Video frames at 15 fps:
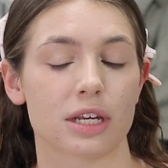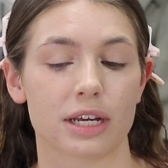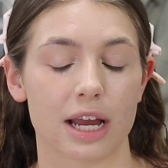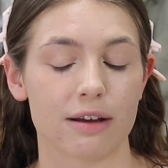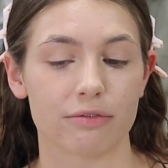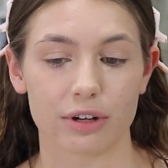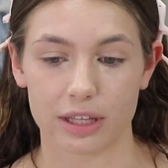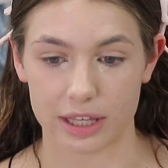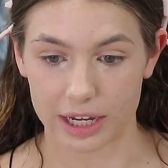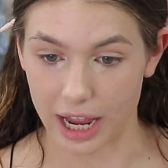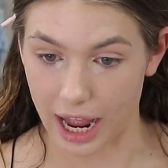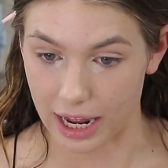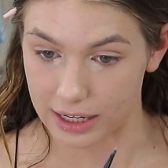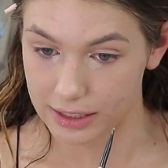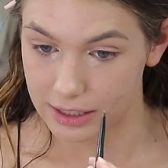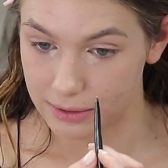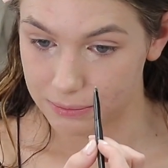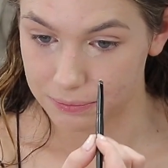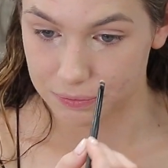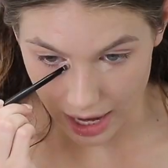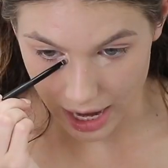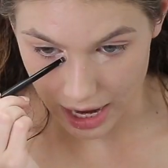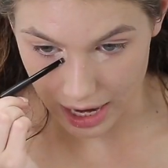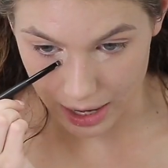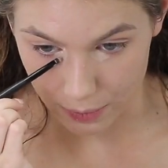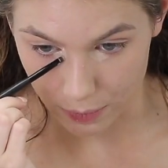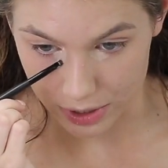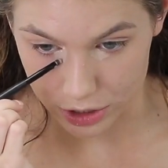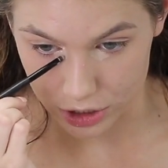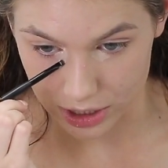like everything has. And I
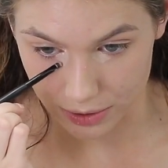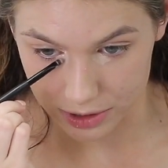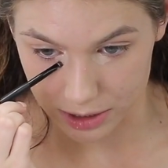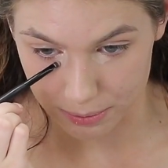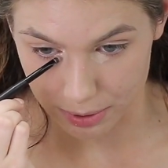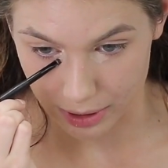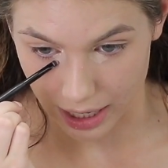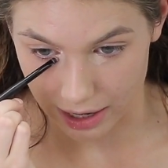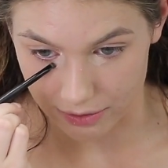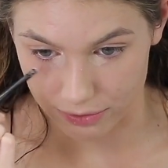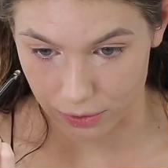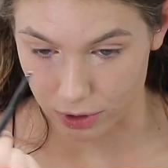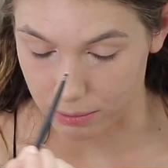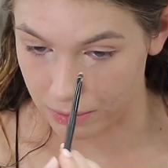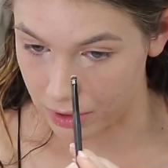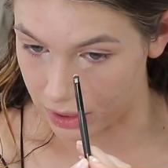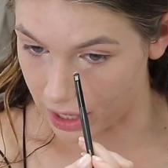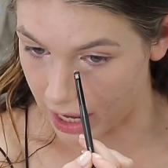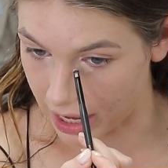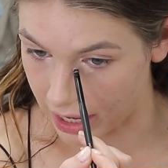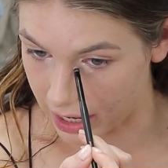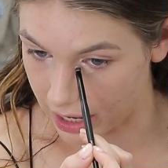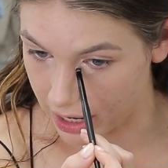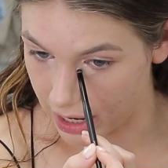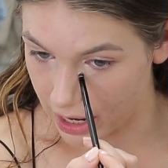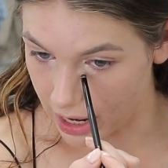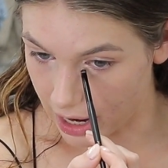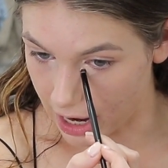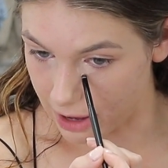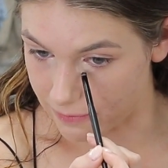wish there was a platform that
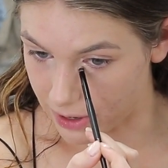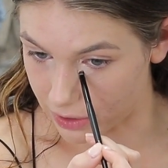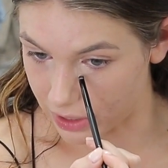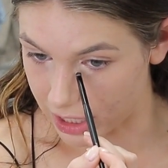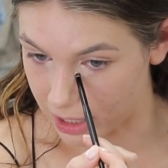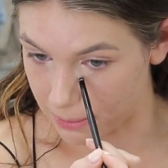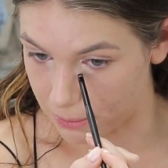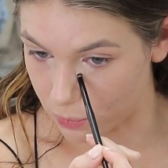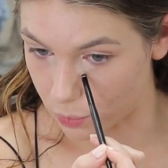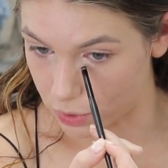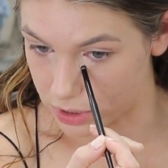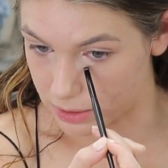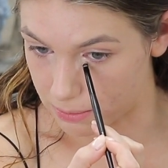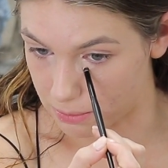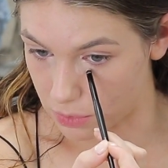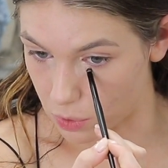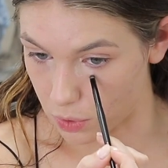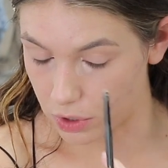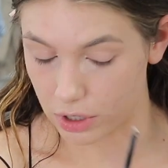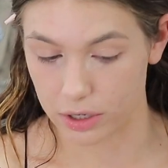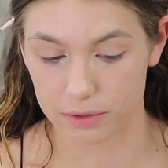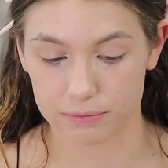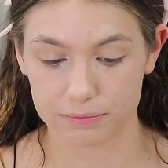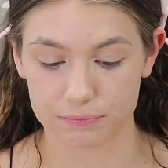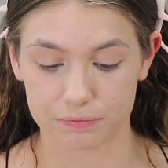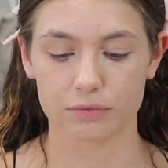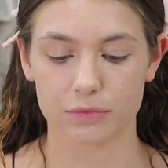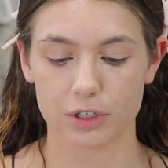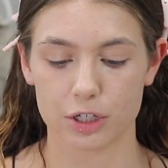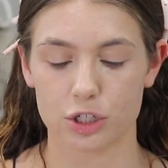I felt like was more
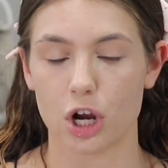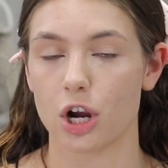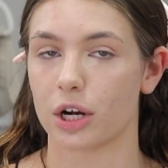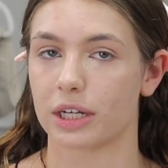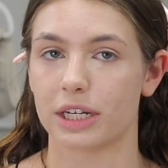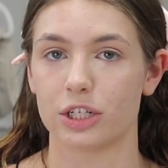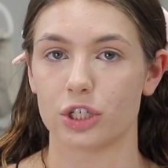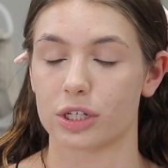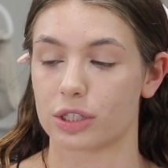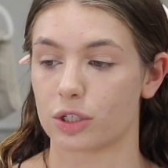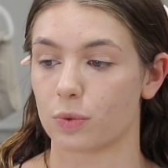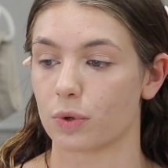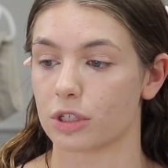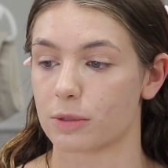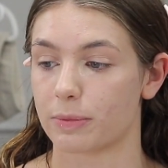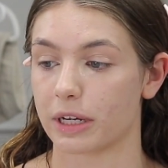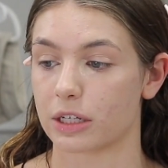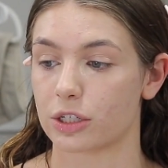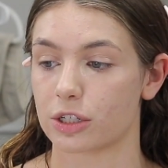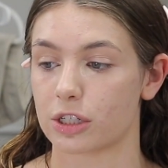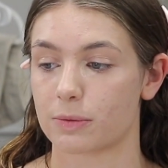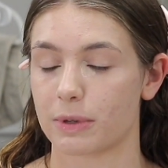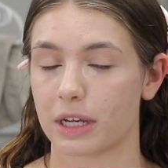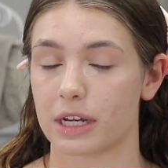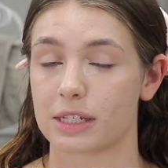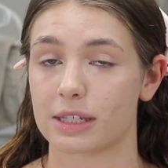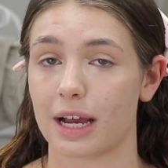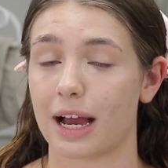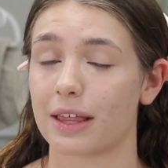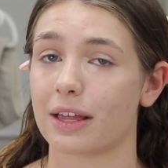targeted just towards pictures,
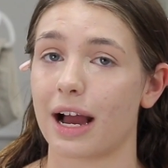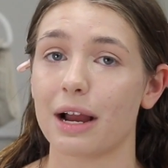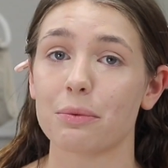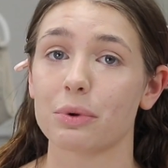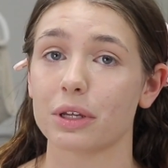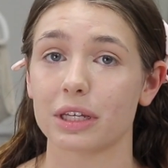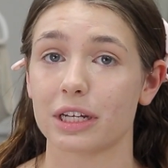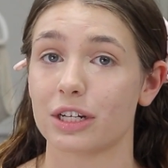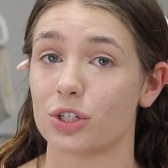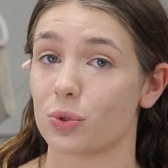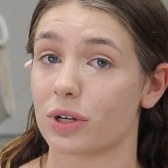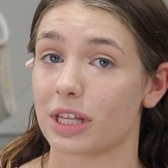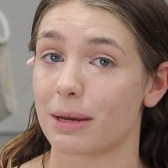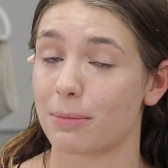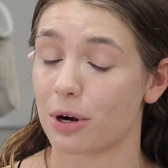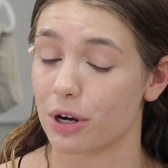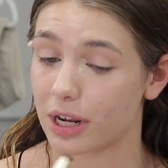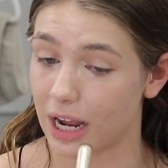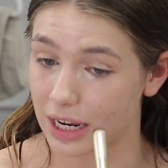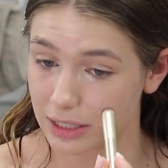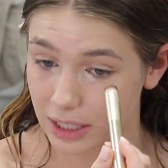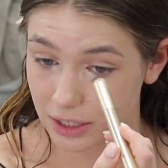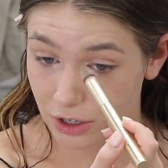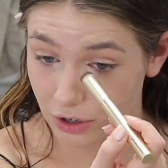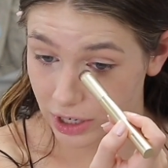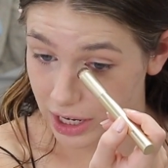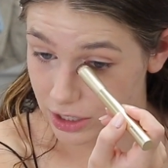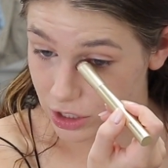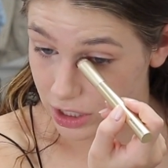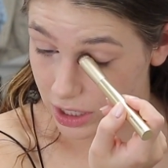because I really enjoy that part of content
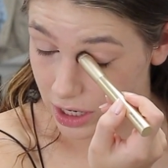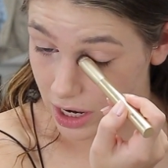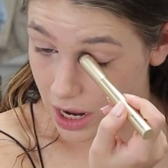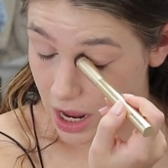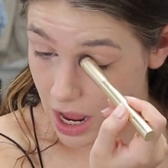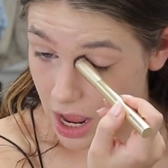creation.